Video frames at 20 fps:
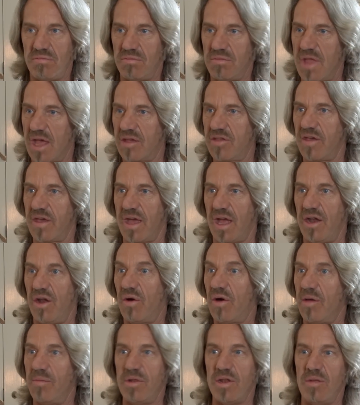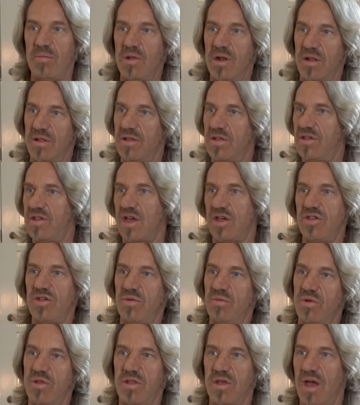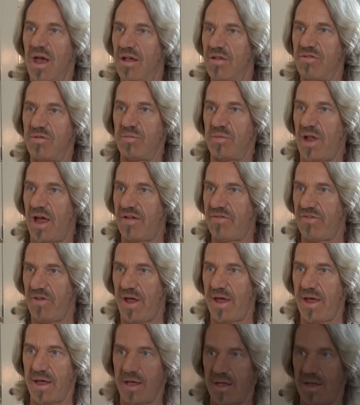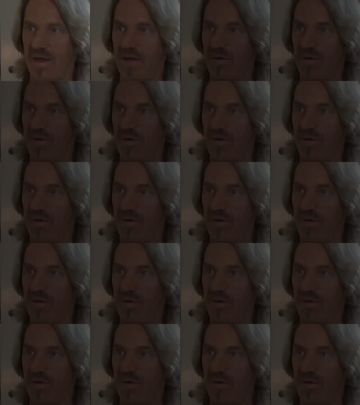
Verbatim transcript: next thing I know, I'm in the middle of the session with the guys from Black Flag.